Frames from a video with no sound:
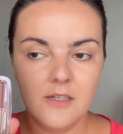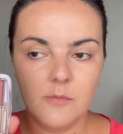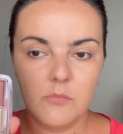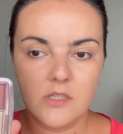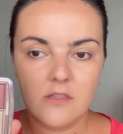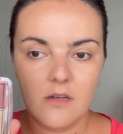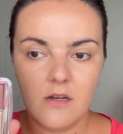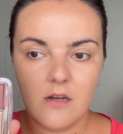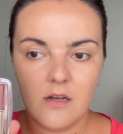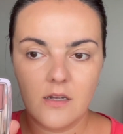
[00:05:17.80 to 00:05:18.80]
but
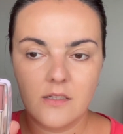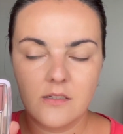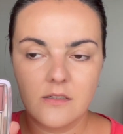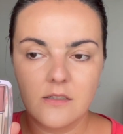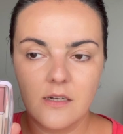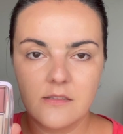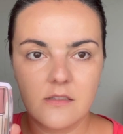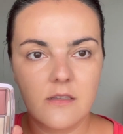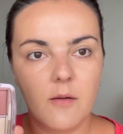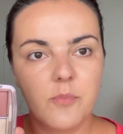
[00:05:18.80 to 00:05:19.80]
I
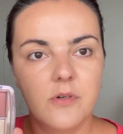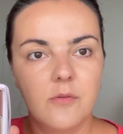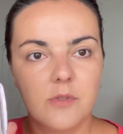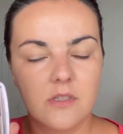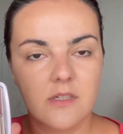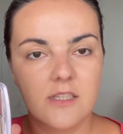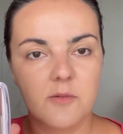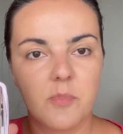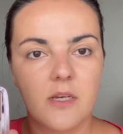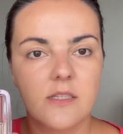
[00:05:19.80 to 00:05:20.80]
ended up with another
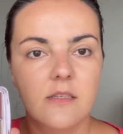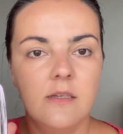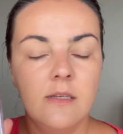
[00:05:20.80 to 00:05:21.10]
palette,